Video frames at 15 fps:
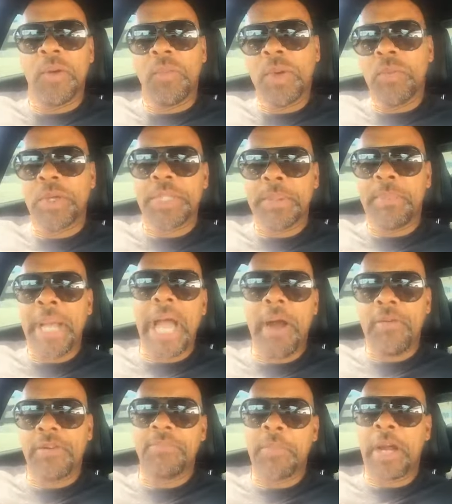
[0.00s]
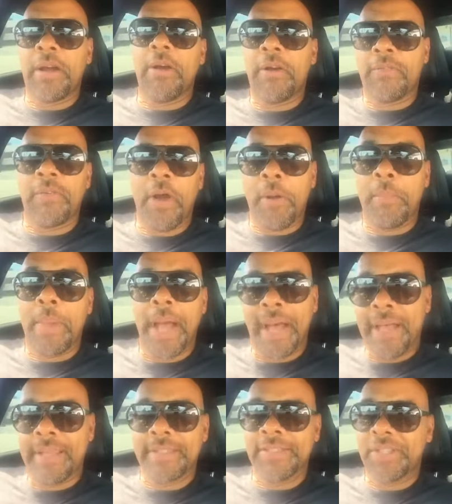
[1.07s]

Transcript: We want the power of my, of our mind,